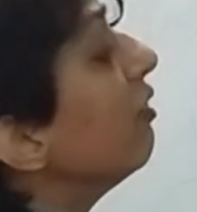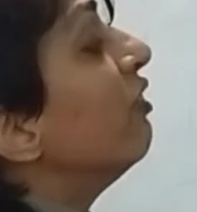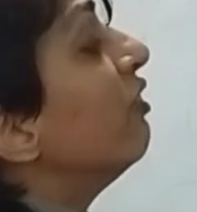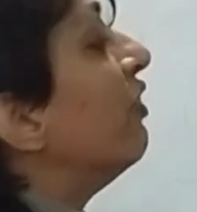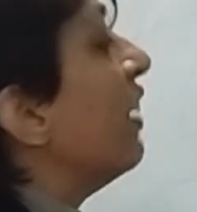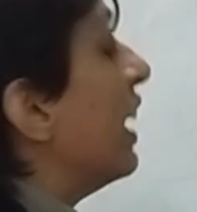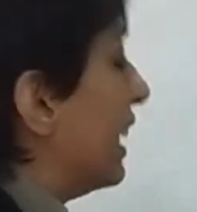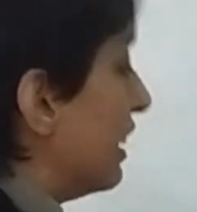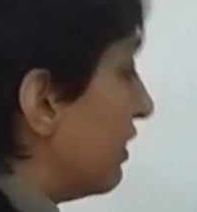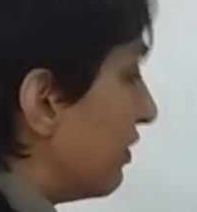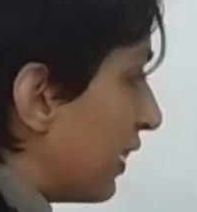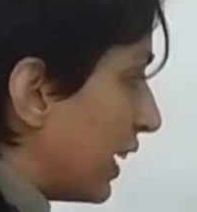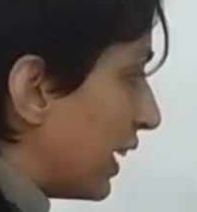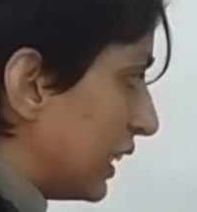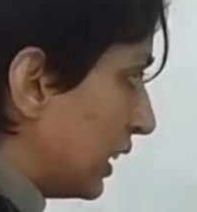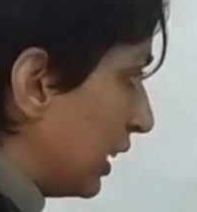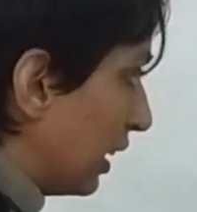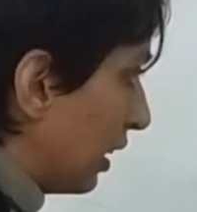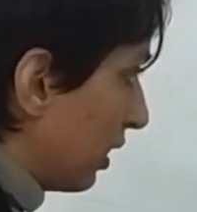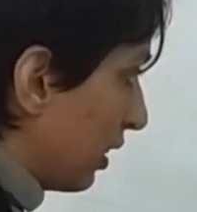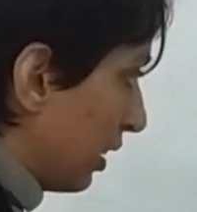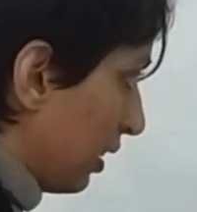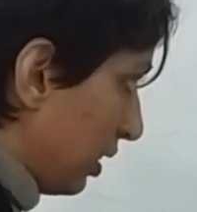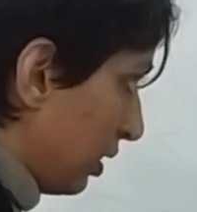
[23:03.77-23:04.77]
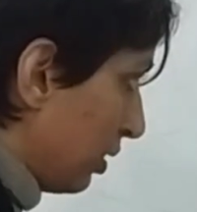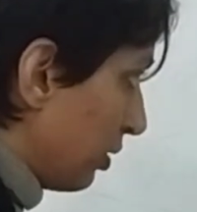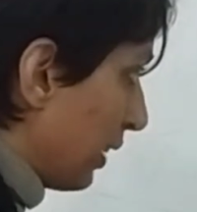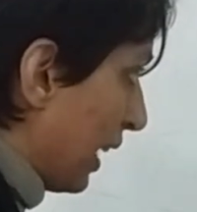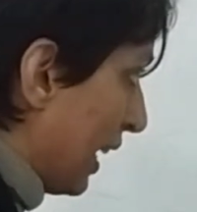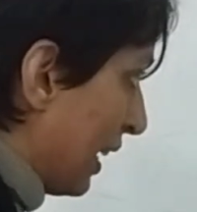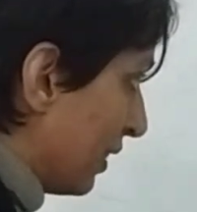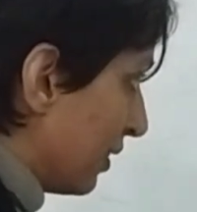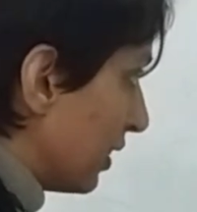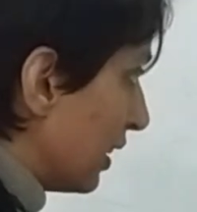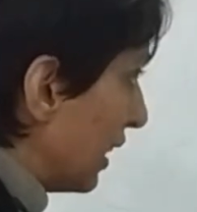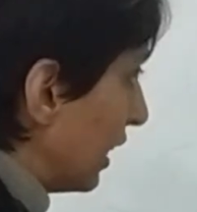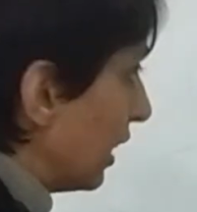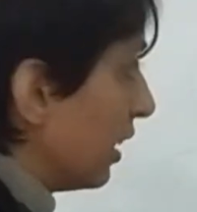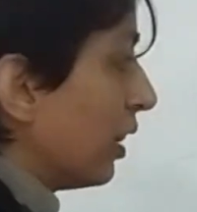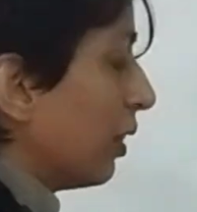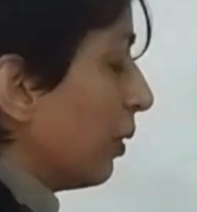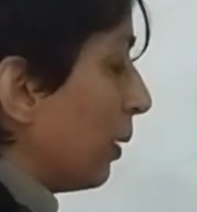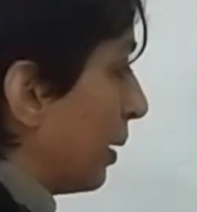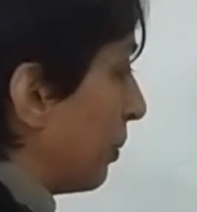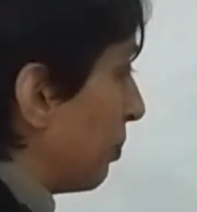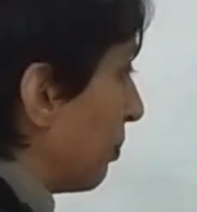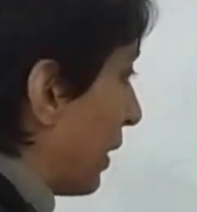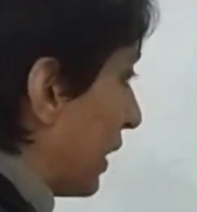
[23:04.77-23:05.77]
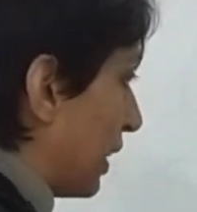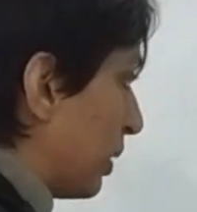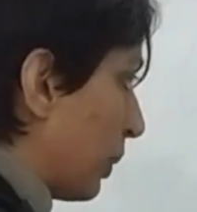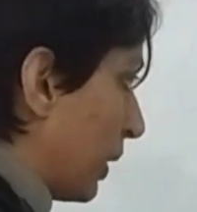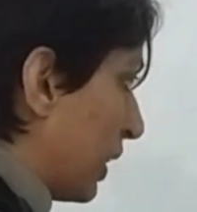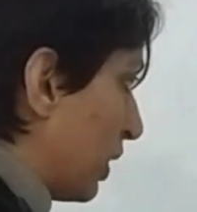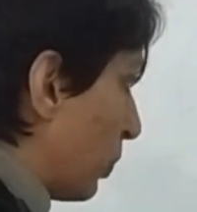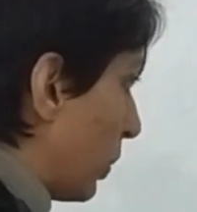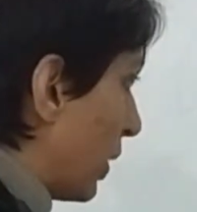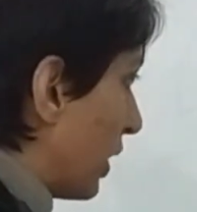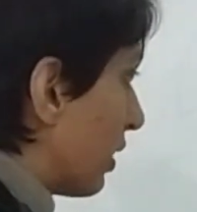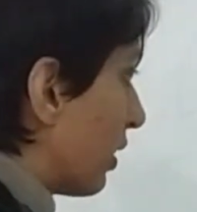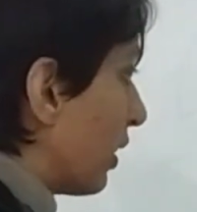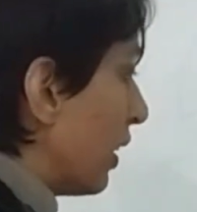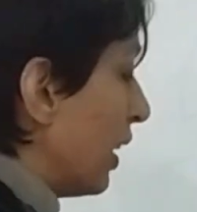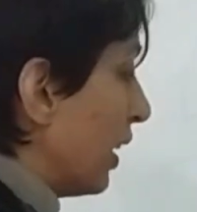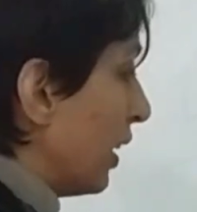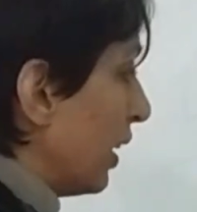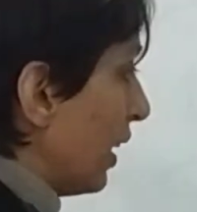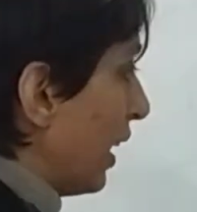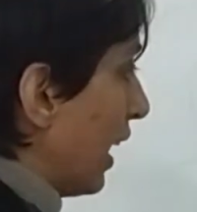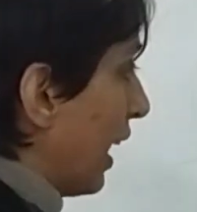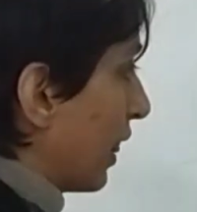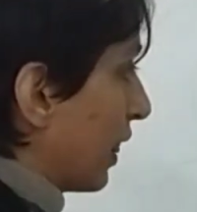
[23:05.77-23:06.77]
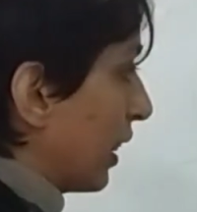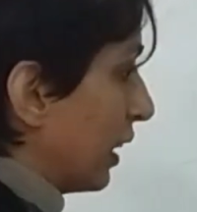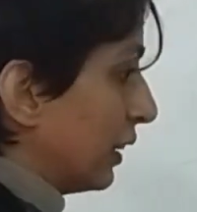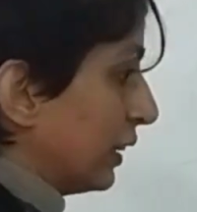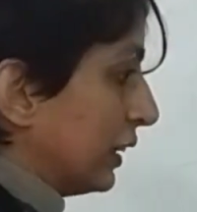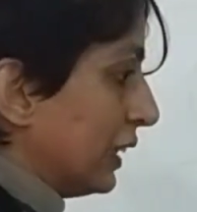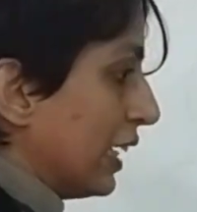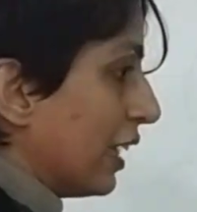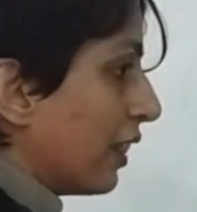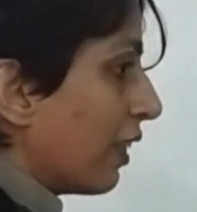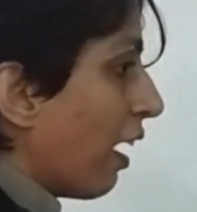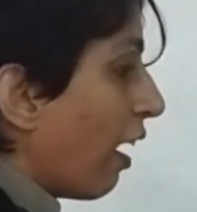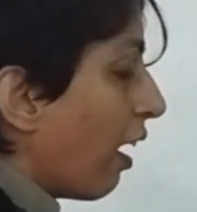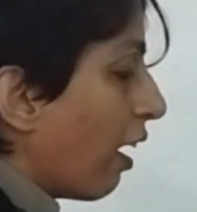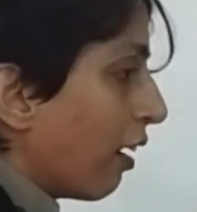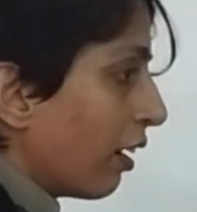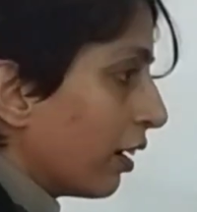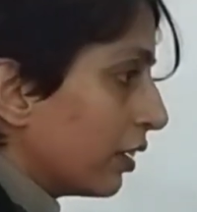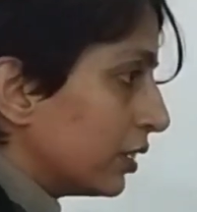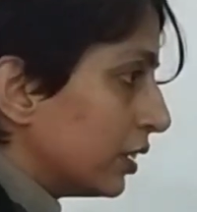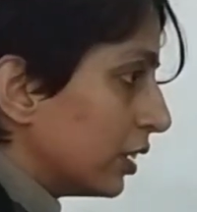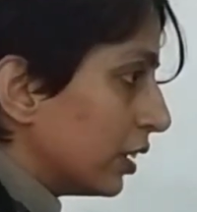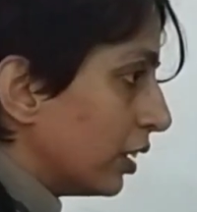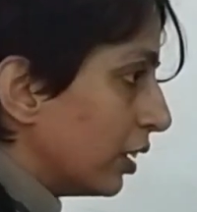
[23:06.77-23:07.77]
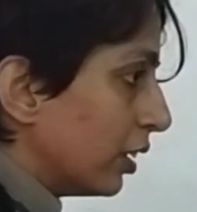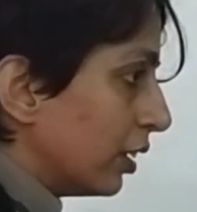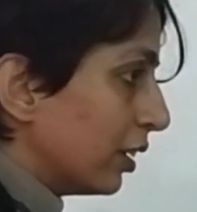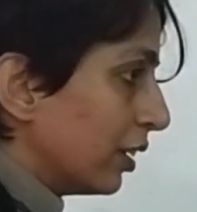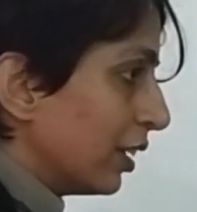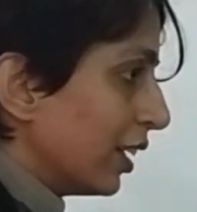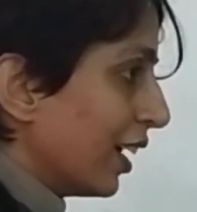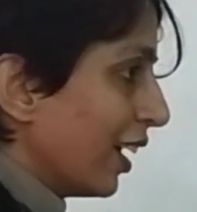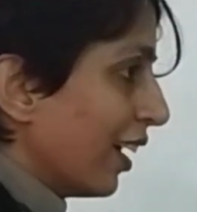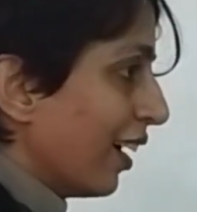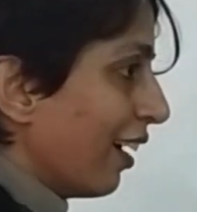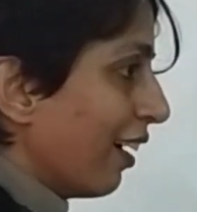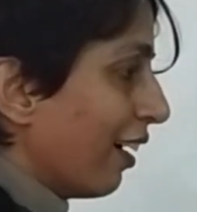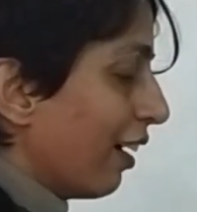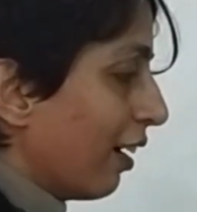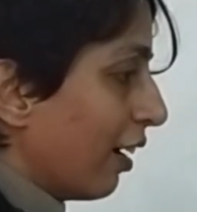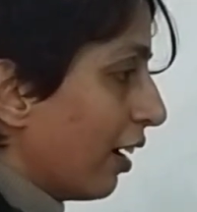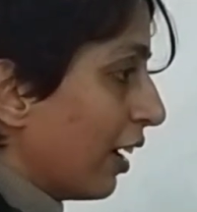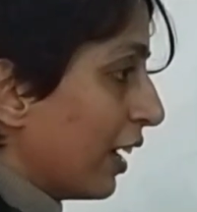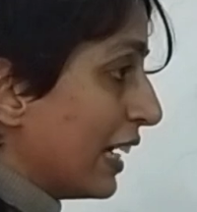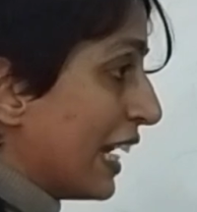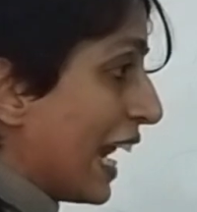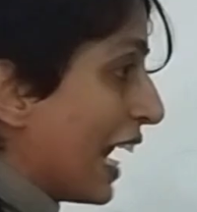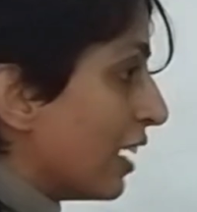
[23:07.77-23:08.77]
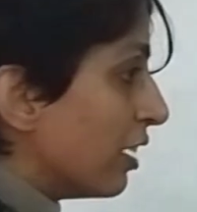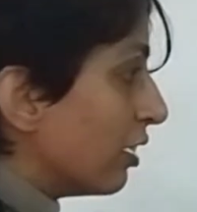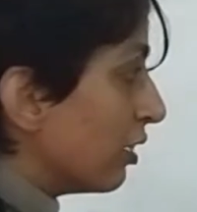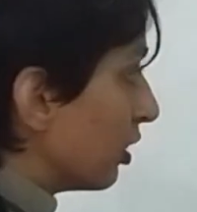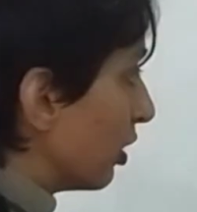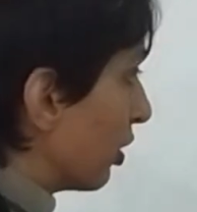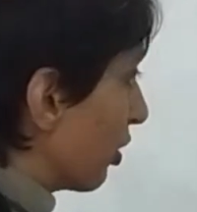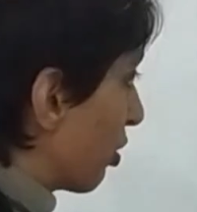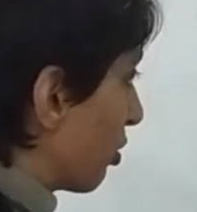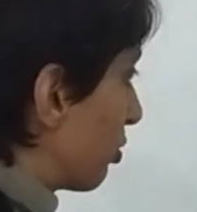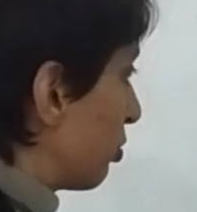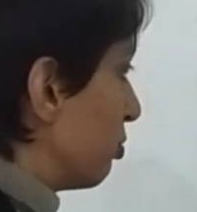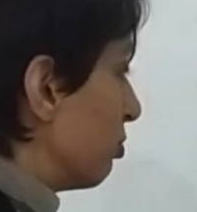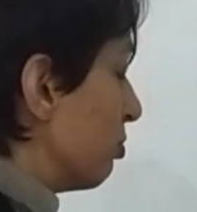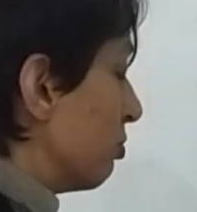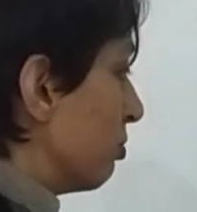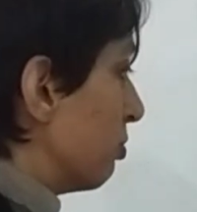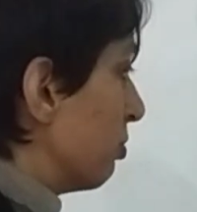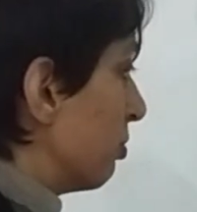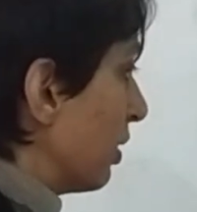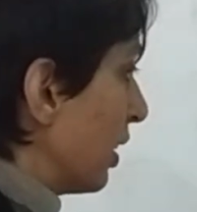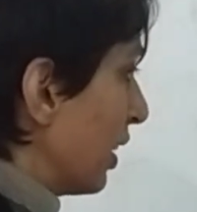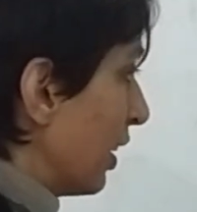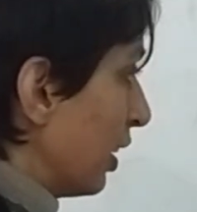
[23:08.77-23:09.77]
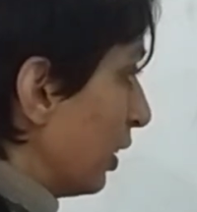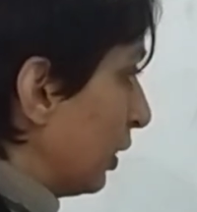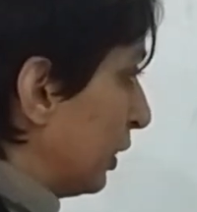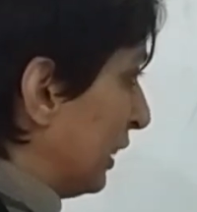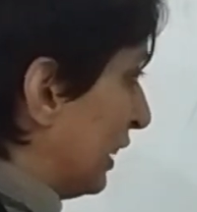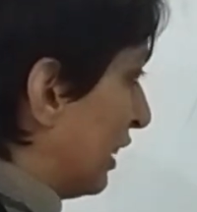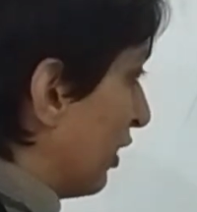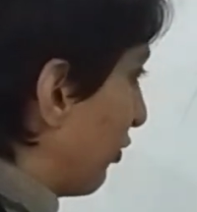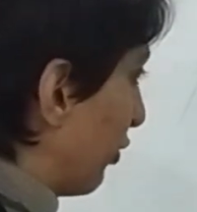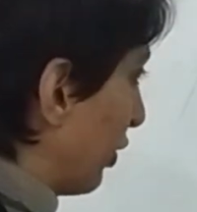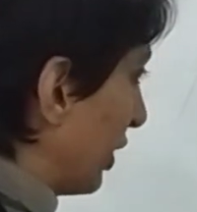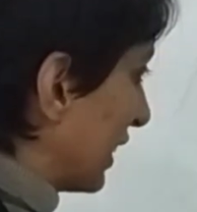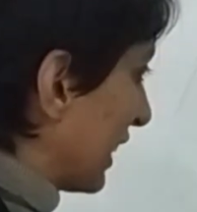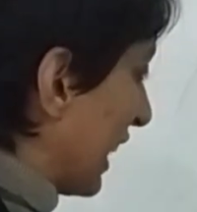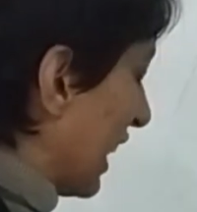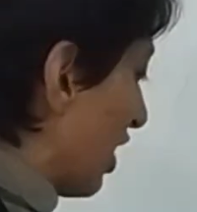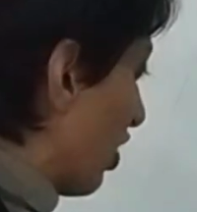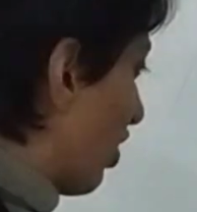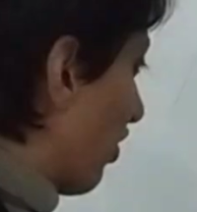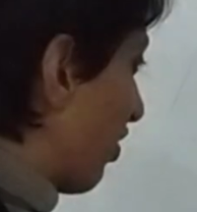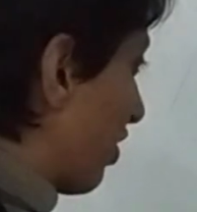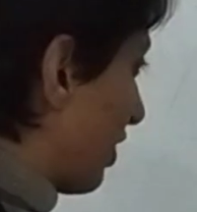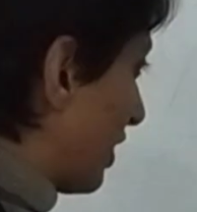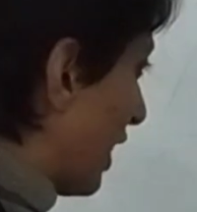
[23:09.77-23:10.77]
very, very easily, right? In many, many ways. As in, these are the lenders to different kinds of